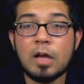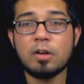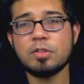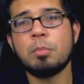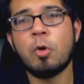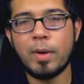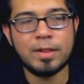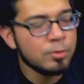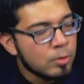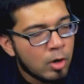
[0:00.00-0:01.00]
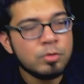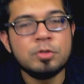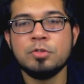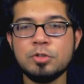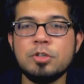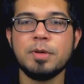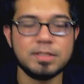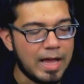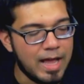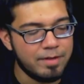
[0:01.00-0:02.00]
A lot of the more well-known YouTubers
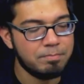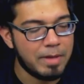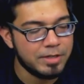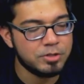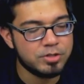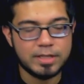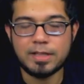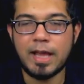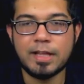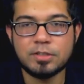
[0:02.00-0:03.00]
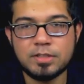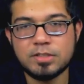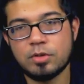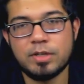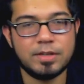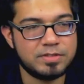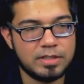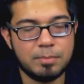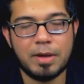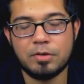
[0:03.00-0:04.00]
have managed to get their hands on this. Sony have
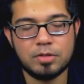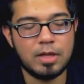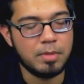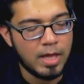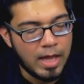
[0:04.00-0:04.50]
sent them out to them